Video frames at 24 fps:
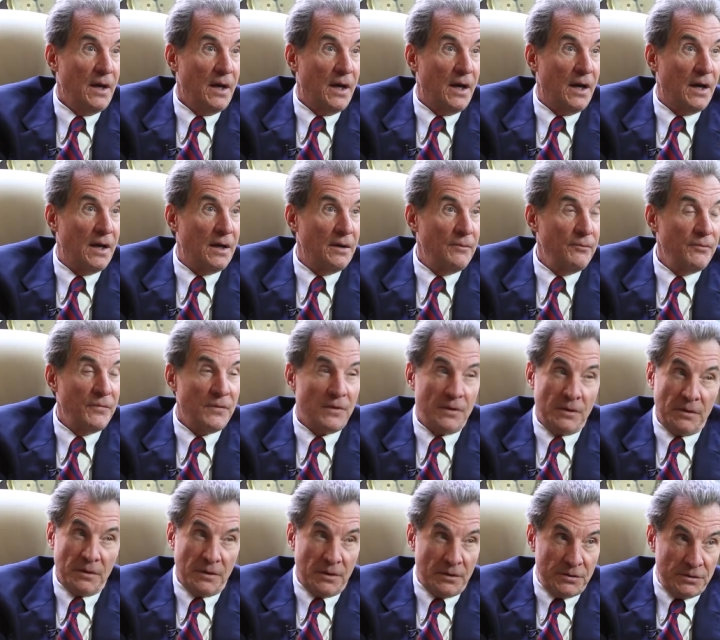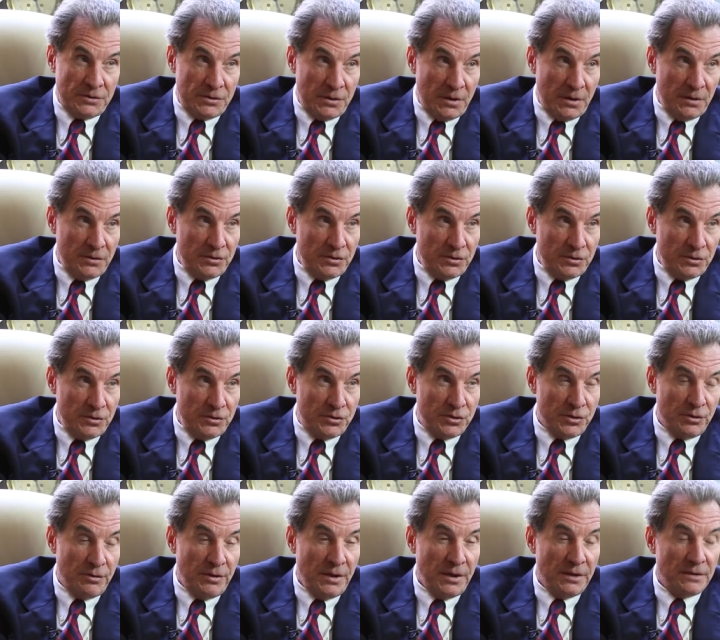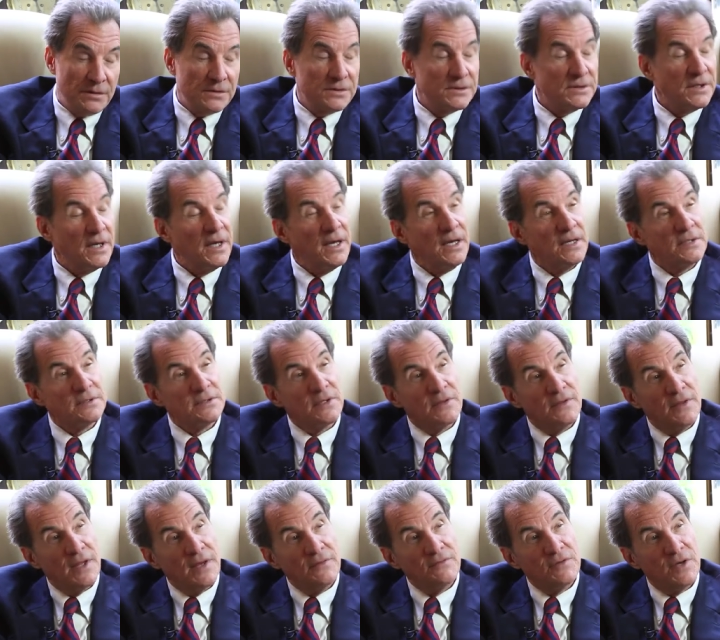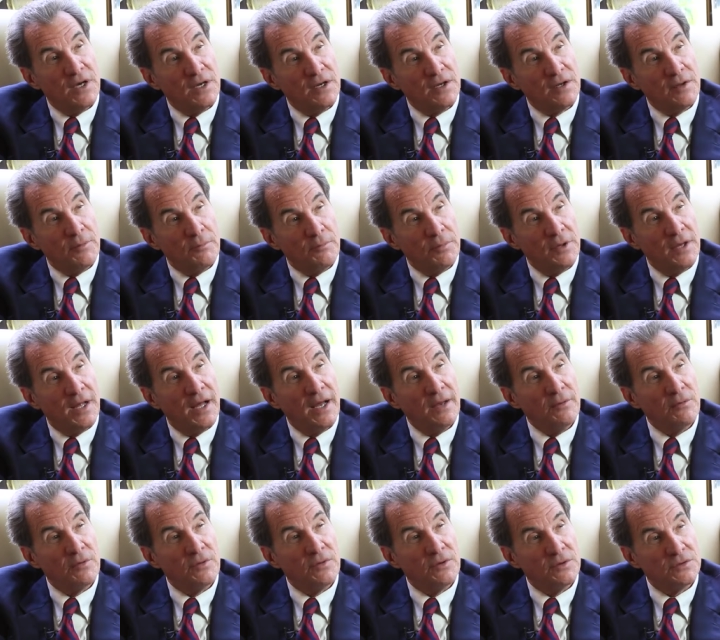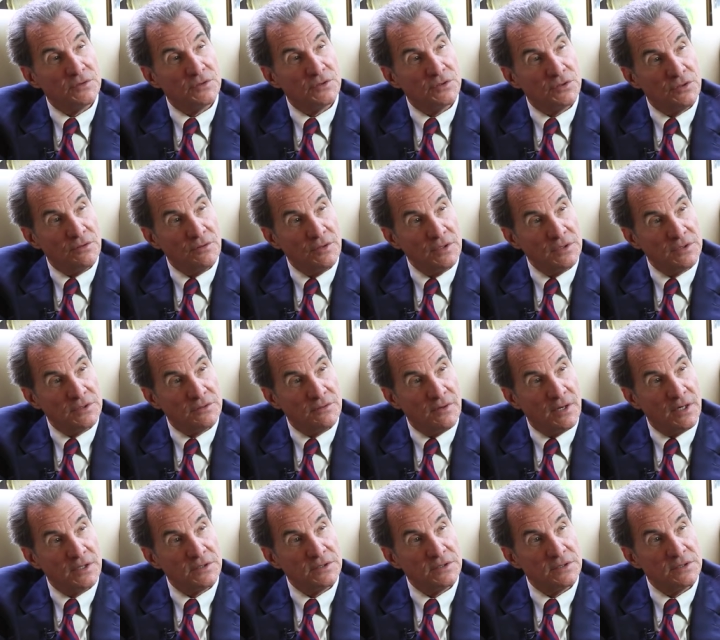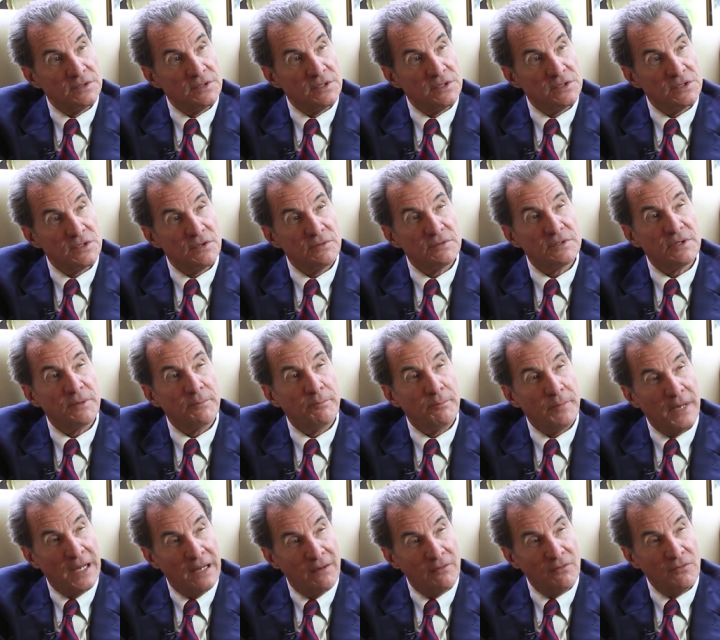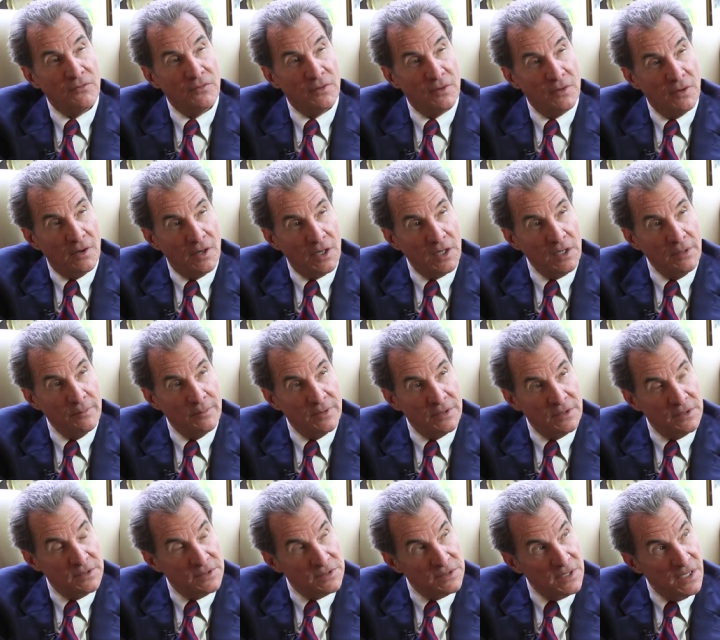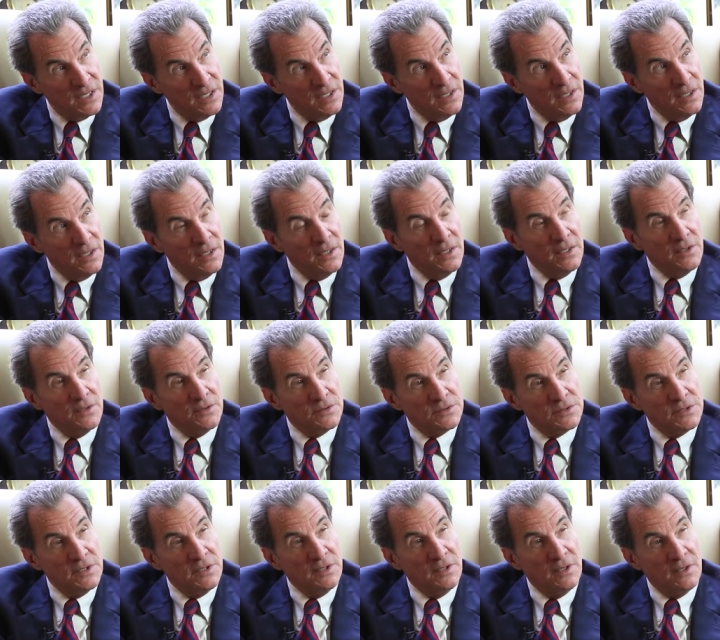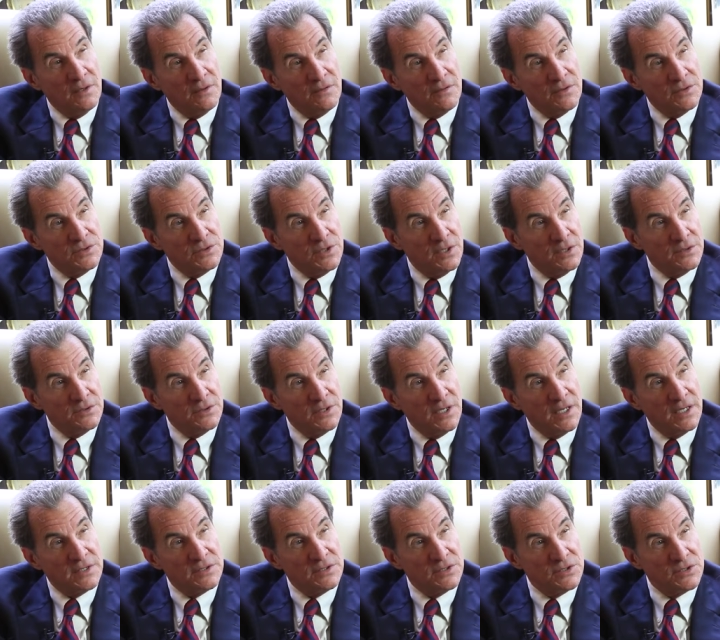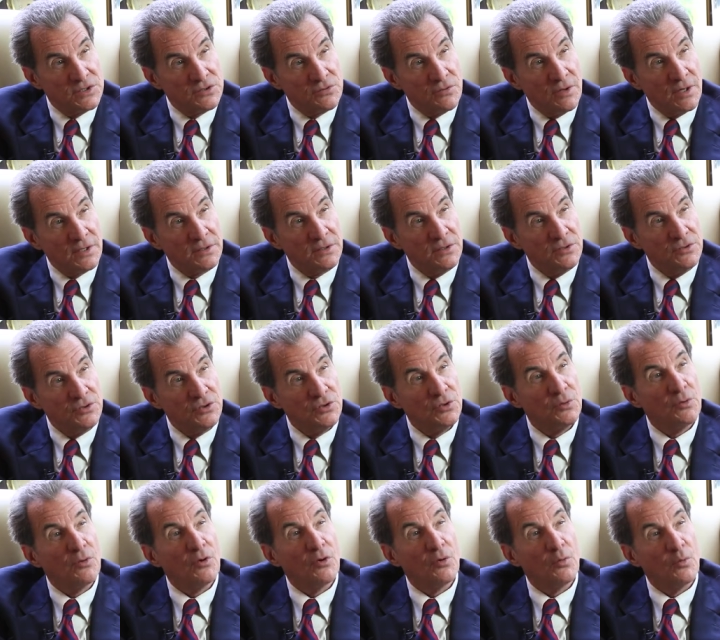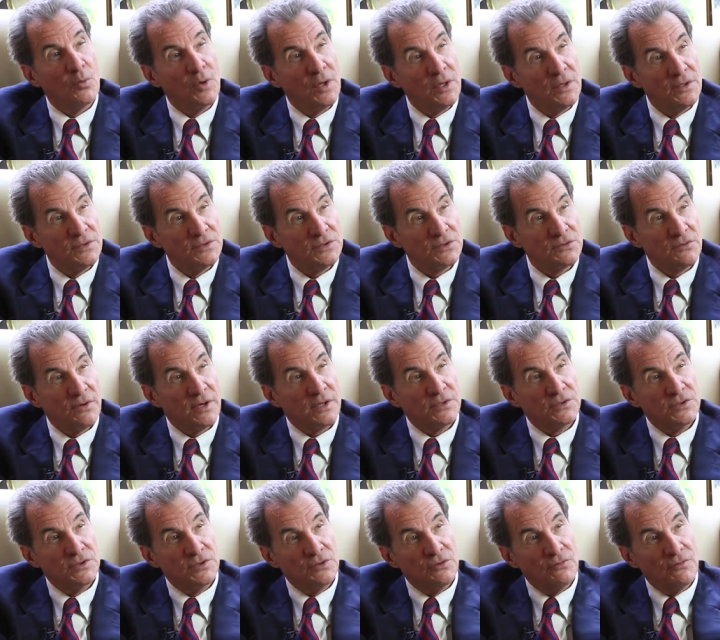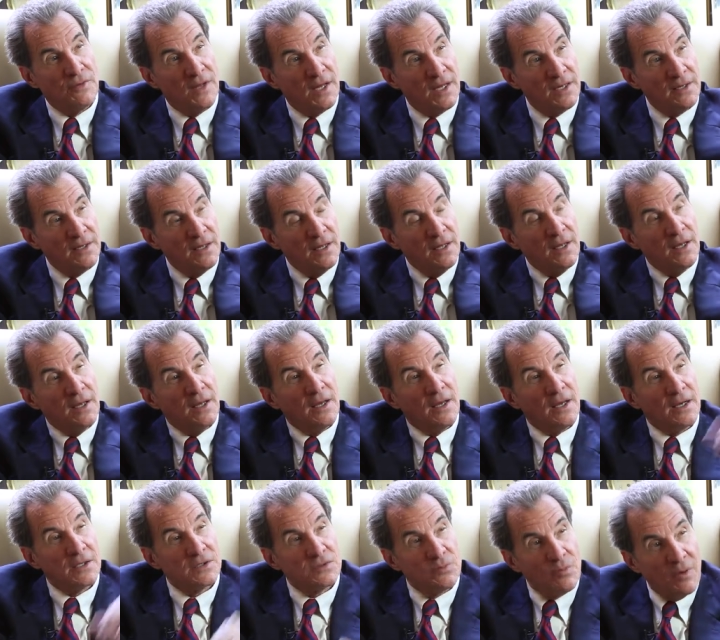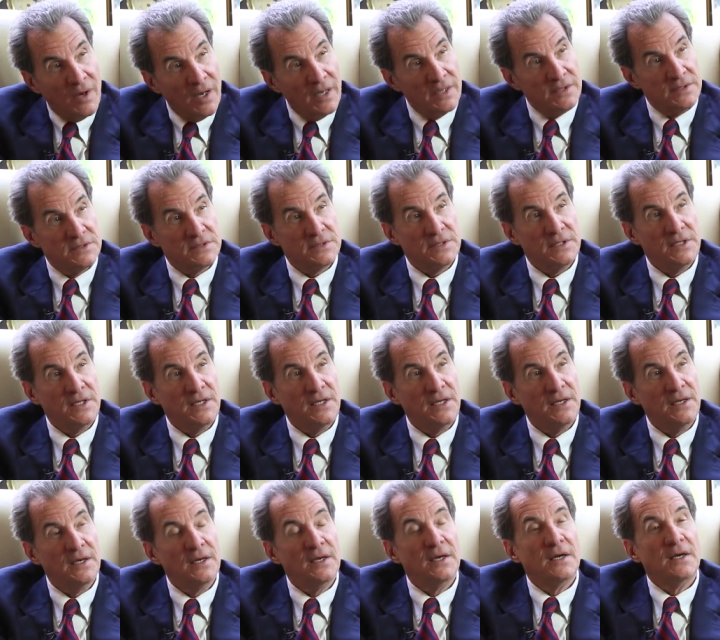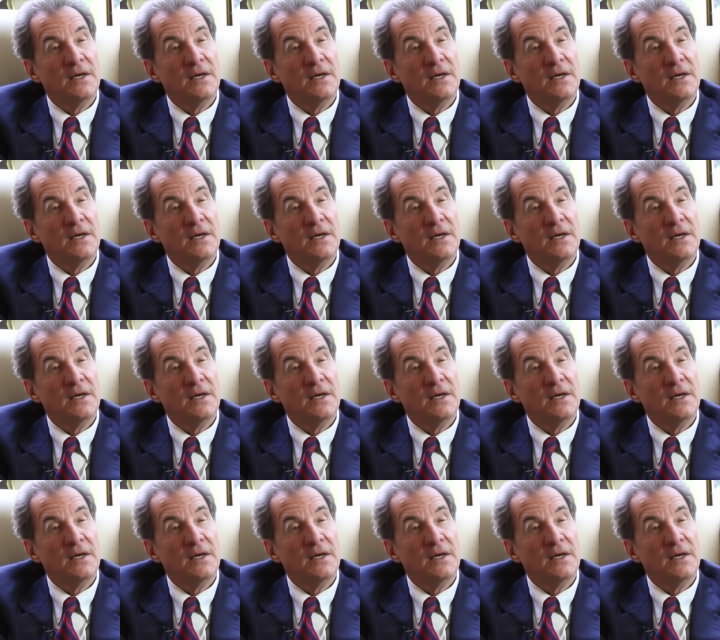The jury understands that they've got to comply with those jury instructions. And so it's a powerful argument to say, you see there, the judge has instructed you or will instruct you that X, Y, and Z.